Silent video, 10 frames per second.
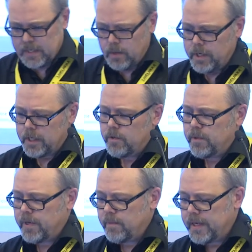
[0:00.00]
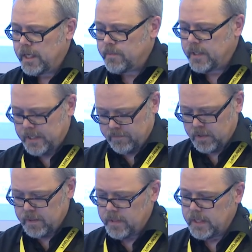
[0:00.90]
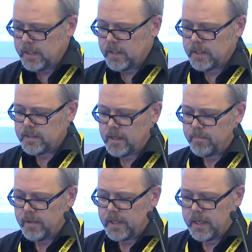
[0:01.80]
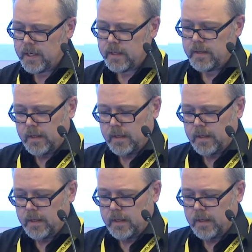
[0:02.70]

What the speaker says: Now what you can do with print management, I've got a little example here.